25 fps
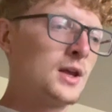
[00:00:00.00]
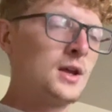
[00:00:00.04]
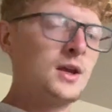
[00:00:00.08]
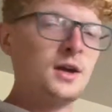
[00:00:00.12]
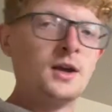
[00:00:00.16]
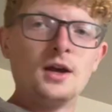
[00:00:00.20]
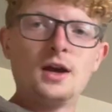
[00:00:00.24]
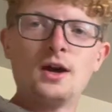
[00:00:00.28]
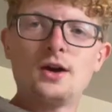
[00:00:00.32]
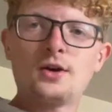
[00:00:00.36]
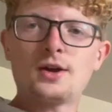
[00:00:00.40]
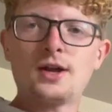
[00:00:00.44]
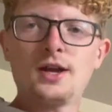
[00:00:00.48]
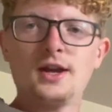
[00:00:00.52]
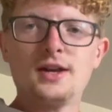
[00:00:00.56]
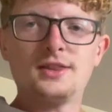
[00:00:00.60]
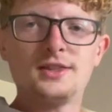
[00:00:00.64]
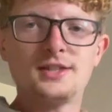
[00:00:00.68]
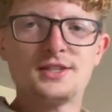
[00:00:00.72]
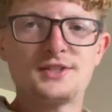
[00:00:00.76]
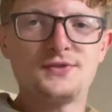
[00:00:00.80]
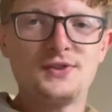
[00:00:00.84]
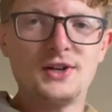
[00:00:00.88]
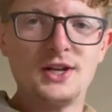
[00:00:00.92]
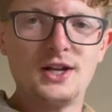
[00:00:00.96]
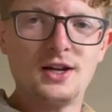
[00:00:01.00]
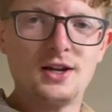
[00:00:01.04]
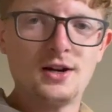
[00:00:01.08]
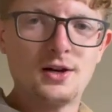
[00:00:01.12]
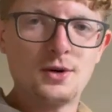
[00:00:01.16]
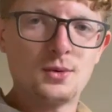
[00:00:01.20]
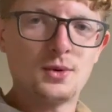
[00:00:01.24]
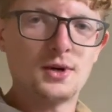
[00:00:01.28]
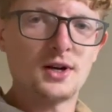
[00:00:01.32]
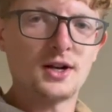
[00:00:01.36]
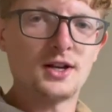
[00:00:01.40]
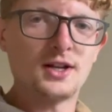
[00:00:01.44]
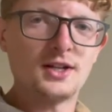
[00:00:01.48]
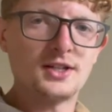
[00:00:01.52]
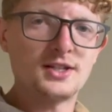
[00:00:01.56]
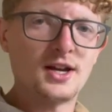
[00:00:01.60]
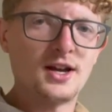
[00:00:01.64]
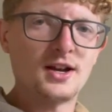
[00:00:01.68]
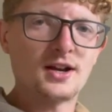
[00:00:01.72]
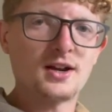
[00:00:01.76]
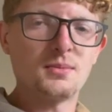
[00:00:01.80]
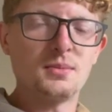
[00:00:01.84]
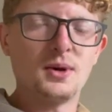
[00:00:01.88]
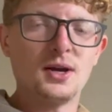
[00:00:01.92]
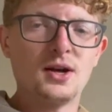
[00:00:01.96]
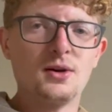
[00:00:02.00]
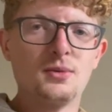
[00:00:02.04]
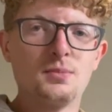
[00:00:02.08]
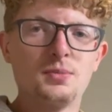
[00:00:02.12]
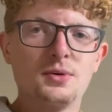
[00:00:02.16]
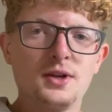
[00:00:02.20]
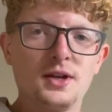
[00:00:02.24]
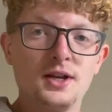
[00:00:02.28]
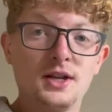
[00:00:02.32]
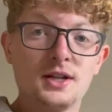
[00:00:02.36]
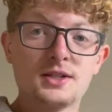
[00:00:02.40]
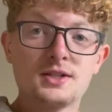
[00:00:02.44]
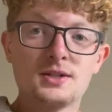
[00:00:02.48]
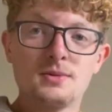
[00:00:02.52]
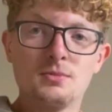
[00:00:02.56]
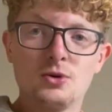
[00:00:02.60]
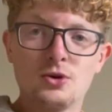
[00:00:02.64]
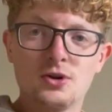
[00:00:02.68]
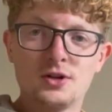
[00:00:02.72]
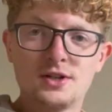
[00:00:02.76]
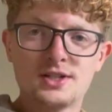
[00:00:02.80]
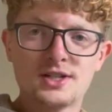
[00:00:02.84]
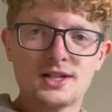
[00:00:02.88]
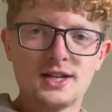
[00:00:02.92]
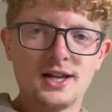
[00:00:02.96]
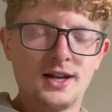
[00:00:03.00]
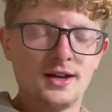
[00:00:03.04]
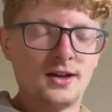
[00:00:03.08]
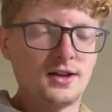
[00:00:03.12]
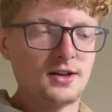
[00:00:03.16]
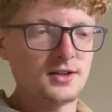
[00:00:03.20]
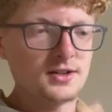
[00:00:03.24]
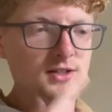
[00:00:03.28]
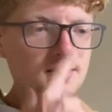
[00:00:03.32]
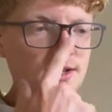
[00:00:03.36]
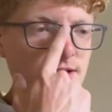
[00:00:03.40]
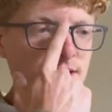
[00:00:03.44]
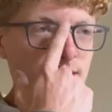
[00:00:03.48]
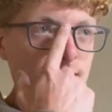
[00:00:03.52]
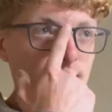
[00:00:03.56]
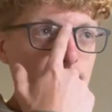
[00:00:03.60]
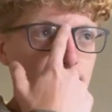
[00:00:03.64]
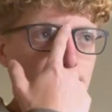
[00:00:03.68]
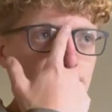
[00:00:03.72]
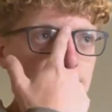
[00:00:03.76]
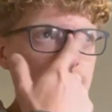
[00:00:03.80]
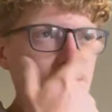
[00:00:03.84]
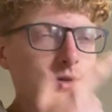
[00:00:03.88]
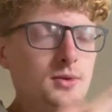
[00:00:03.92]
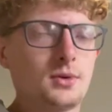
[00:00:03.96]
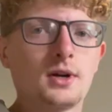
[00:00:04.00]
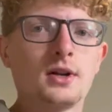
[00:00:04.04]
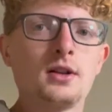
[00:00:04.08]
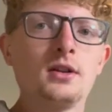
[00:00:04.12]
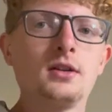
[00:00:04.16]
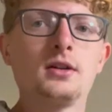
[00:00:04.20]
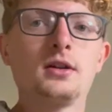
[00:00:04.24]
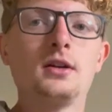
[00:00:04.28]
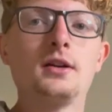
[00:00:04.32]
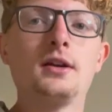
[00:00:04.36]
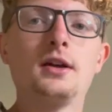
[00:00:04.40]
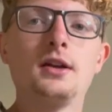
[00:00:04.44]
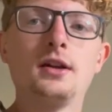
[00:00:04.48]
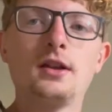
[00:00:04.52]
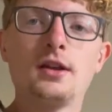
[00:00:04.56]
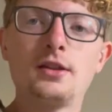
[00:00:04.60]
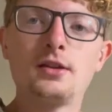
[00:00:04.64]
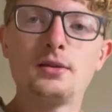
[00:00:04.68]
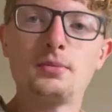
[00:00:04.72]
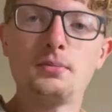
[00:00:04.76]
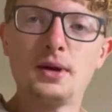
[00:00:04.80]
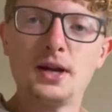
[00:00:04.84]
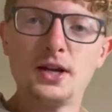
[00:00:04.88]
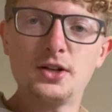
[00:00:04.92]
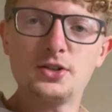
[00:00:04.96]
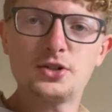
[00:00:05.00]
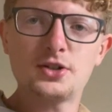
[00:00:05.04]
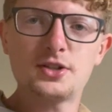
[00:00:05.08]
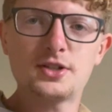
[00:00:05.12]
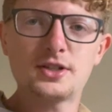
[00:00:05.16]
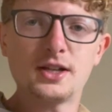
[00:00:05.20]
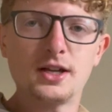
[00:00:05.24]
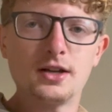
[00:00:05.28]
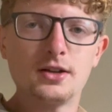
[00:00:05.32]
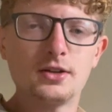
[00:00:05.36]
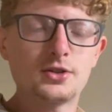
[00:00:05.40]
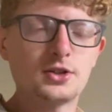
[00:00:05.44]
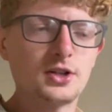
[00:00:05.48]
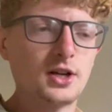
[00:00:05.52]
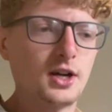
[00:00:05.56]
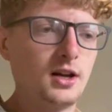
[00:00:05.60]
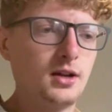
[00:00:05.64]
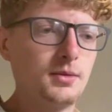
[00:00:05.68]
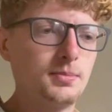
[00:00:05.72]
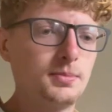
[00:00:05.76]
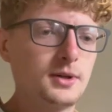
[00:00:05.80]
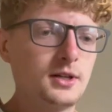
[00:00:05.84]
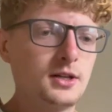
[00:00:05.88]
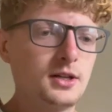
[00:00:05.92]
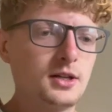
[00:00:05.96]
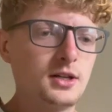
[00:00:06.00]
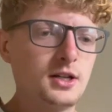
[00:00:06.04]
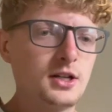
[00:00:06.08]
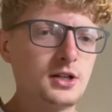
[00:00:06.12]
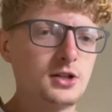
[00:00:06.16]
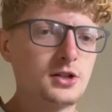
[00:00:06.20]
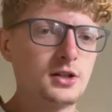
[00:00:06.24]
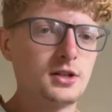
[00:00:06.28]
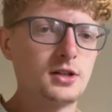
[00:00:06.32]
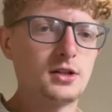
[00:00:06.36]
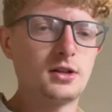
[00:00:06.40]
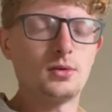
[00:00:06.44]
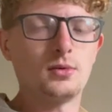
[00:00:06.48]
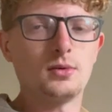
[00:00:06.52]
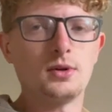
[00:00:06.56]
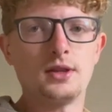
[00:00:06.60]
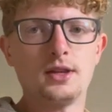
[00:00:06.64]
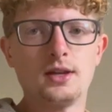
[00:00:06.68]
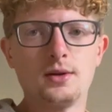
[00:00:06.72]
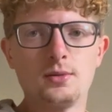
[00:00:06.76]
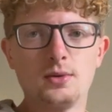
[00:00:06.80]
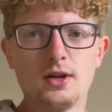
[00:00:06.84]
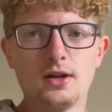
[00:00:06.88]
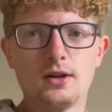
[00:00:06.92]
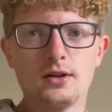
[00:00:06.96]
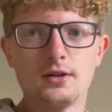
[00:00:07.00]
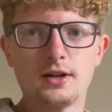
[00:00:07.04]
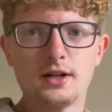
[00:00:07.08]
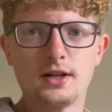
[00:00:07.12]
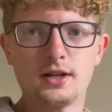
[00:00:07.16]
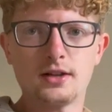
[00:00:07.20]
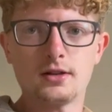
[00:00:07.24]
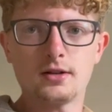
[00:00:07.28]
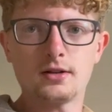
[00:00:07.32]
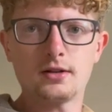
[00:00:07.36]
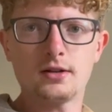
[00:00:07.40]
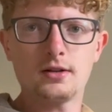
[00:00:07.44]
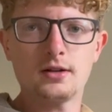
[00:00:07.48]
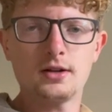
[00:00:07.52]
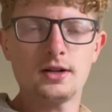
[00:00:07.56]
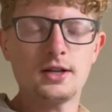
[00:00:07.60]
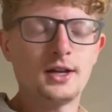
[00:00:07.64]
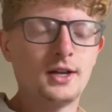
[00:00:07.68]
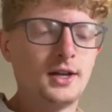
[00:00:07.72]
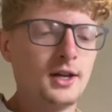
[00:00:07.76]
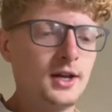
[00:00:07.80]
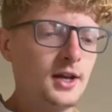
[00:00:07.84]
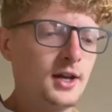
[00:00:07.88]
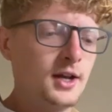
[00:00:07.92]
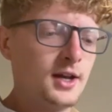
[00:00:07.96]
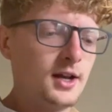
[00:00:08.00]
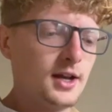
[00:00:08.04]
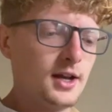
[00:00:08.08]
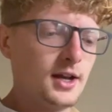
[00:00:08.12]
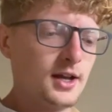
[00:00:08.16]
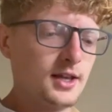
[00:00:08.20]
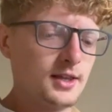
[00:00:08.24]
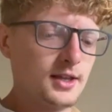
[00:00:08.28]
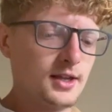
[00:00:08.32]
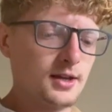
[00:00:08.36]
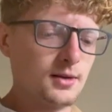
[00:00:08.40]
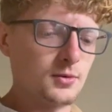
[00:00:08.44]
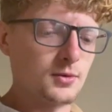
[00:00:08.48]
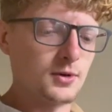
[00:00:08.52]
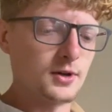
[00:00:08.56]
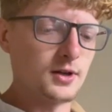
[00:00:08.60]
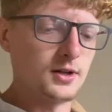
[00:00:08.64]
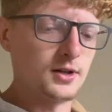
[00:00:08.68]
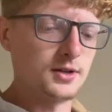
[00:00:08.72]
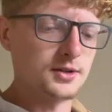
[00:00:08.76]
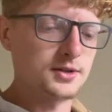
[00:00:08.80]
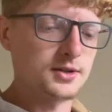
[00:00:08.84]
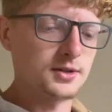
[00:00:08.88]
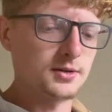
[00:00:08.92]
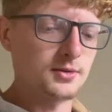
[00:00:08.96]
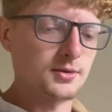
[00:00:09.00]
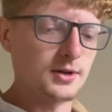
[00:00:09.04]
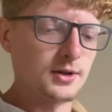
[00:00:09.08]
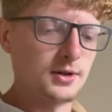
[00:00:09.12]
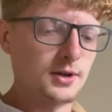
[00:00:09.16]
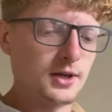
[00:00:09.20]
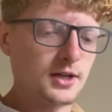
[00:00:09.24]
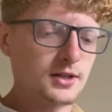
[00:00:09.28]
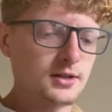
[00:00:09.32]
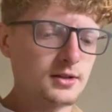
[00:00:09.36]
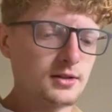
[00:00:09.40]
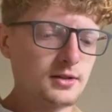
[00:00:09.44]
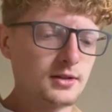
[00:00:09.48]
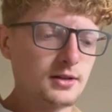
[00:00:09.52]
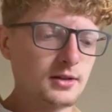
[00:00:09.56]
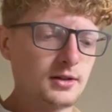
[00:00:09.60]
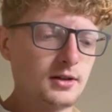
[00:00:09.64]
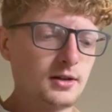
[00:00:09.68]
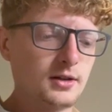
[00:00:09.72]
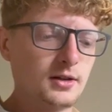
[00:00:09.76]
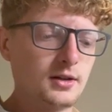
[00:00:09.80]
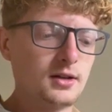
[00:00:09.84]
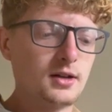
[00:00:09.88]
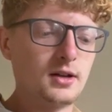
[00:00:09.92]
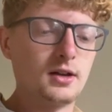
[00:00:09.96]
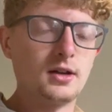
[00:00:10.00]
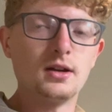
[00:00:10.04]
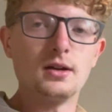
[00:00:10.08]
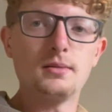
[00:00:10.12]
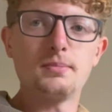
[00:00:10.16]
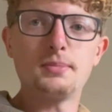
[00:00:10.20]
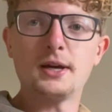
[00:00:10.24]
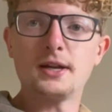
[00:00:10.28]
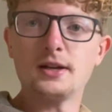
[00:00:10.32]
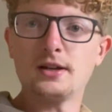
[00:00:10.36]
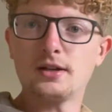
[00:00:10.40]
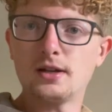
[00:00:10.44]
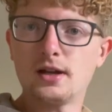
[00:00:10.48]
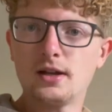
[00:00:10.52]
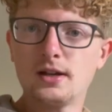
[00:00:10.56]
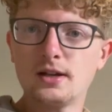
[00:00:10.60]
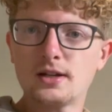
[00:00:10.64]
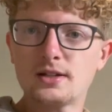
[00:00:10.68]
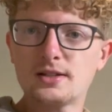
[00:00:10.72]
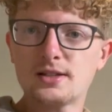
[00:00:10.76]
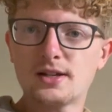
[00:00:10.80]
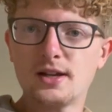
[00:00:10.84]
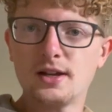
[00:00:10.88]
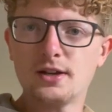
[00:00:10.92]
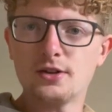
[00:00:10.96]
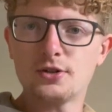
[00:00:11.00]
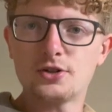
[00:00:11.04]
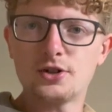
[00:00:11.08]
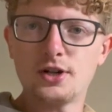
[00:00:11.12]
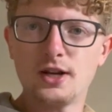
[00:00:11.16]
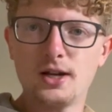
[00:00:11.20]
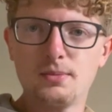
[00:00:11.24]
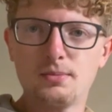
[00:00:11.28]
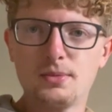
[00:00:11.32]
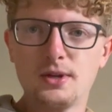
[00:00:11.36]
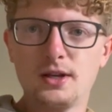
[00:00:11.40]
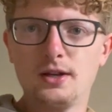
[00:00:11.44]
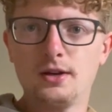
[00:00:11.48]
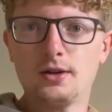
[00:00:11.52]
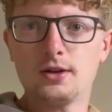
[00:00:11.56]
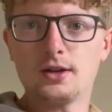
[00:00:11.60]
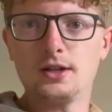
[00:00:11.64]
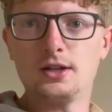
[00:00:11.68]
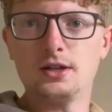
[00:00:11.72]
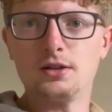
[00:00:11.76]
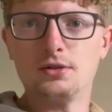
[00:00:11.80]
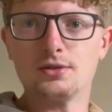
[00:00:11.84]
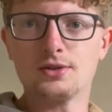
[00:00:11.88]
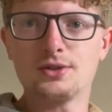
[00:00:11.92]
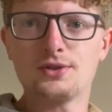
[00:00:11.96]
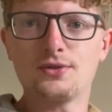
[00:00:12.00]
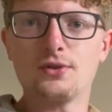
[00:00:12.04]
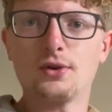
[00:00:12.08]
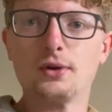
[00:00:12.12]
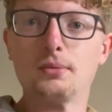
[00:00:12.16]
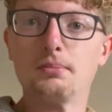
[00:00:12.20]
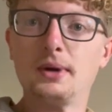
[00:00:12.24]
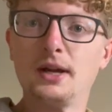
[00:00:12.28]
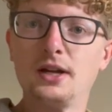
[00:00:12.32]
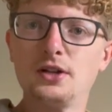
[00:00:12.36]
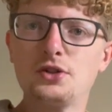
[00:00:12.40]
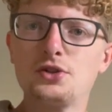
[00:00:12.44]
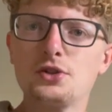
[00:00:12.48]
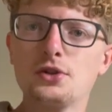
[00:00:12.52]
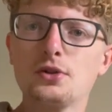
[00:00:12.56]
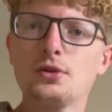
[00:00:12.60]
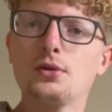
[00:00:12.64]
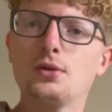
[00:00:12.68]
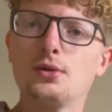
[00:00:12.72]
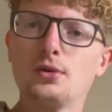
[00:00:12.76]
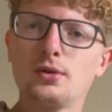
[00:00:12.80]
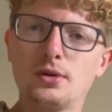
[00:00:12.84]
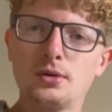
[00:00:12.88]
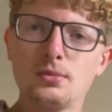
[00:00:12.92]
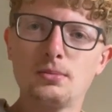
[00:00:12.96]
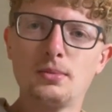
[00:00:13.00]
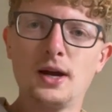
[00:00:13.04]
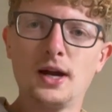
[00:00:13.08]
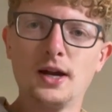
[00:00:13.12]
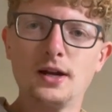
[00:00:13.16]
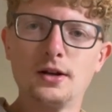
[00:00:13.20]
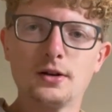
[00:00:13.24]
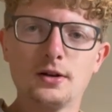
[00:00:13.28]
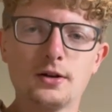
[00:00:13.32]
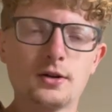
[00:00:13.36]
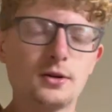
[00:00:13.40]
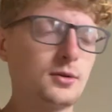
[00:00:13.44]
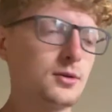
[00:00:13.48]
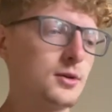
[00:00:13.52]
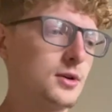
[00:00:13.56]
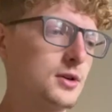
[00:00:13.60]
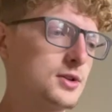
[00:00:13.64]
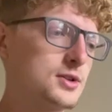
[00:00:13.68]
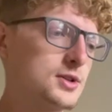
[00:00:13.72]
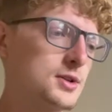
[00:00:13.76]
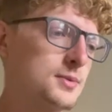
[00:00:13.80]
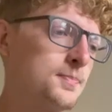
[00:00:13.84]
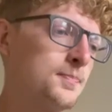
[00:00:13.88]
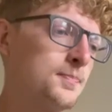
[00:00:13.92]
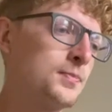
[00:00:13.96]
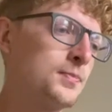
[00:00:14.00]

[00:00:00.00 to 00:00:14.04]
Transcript: Okay, in this video we're going to talk about playing some more scales. So we're going to learn another major scale shape in addition to the one that we already learned, and then we're also going to learn a pentatonic scale shape that you can use for major or minor chords.